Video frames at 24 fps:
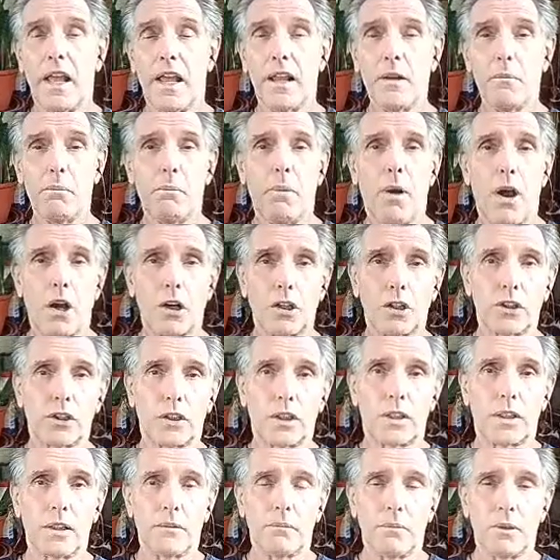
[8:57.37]
and
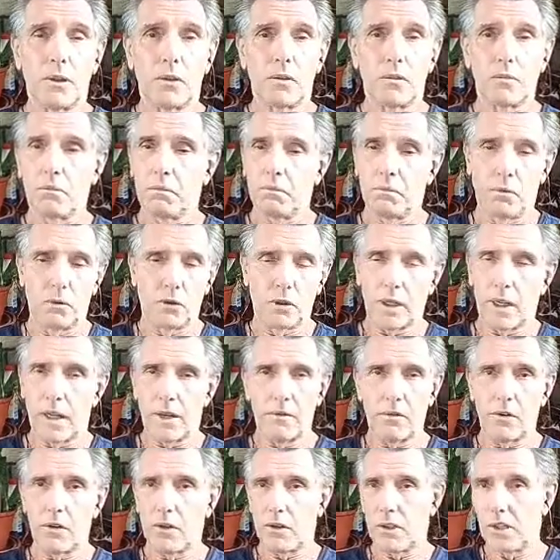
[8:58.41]
partially
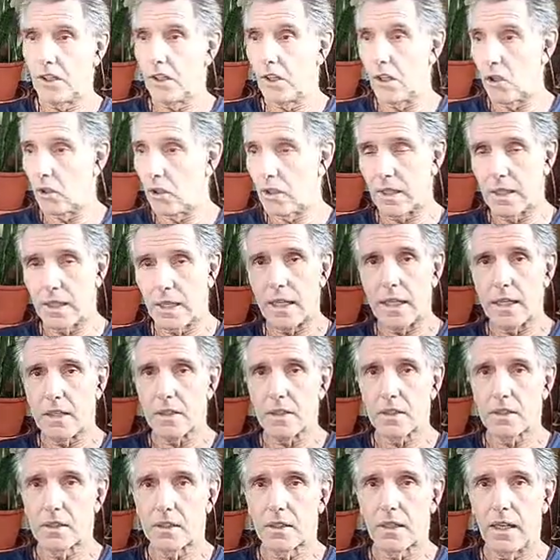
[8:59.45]
whatever did not
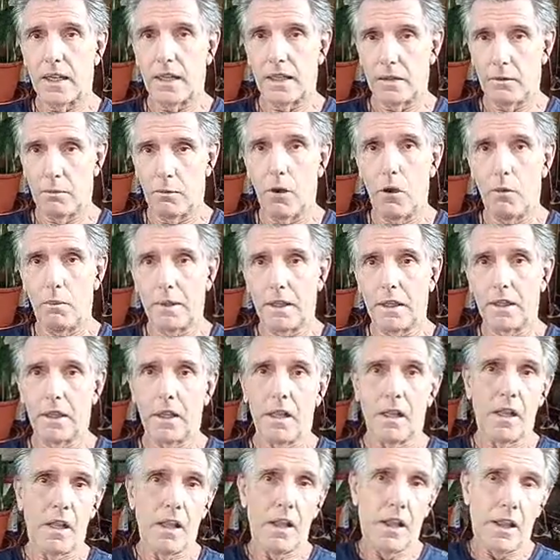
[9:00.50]
cleanse at the moment
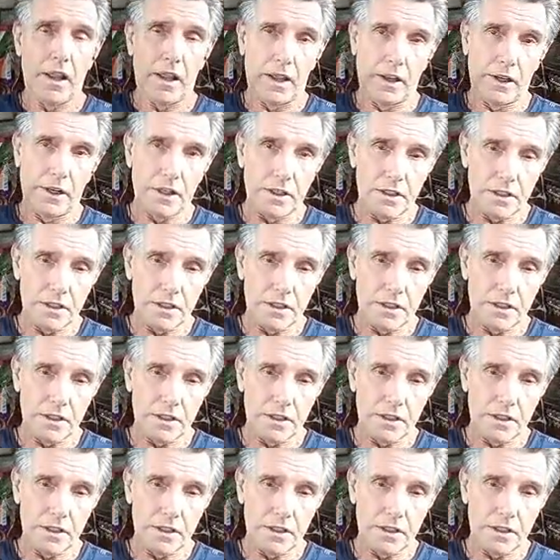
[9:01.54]
and